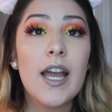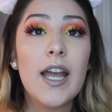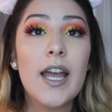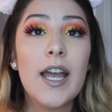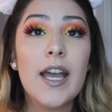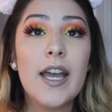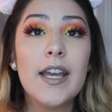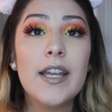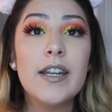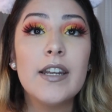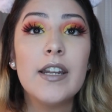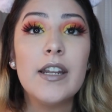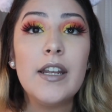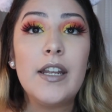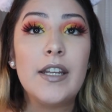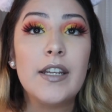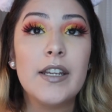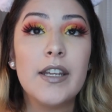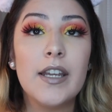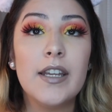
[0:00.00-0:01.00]
and
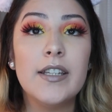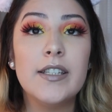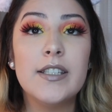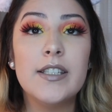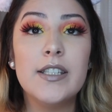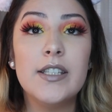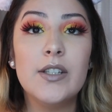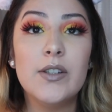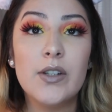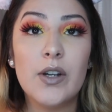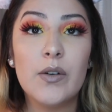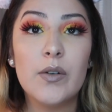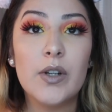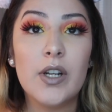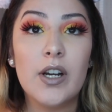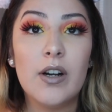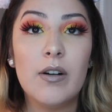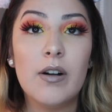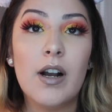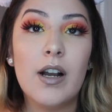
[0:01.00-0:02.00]
in case you don't
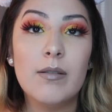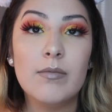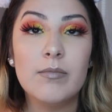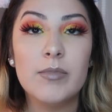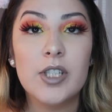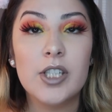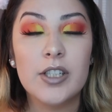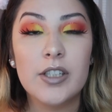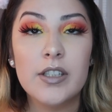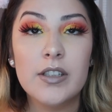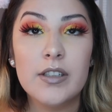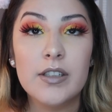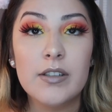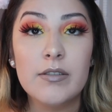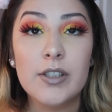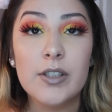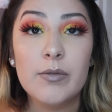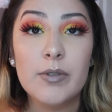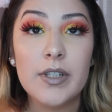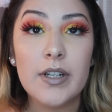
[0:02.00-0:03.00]
know, I'm sure you
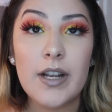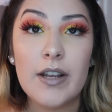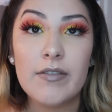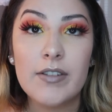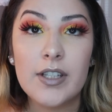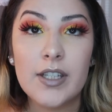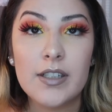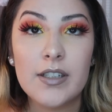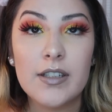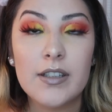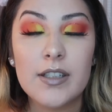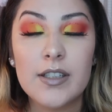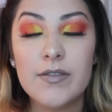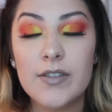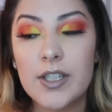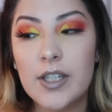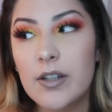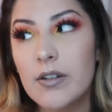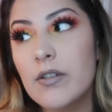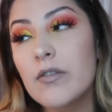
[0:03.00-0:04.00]
do, you wouldn't have clicked on this
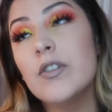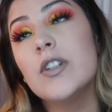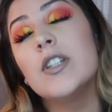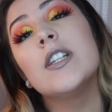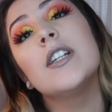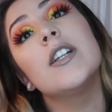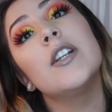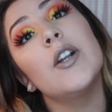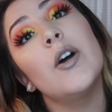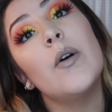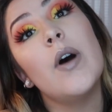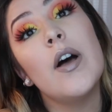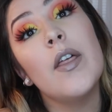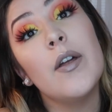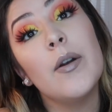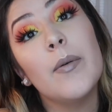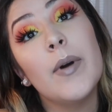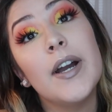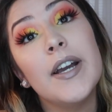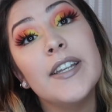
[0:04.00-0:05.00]
video if you didn't know
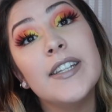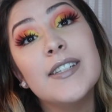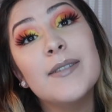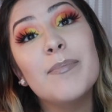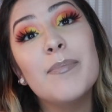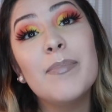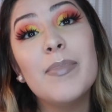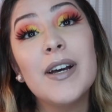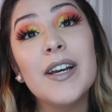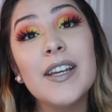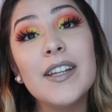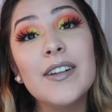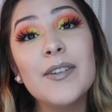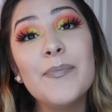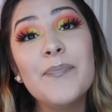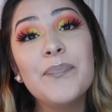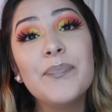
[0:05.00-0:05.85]
otherwise, but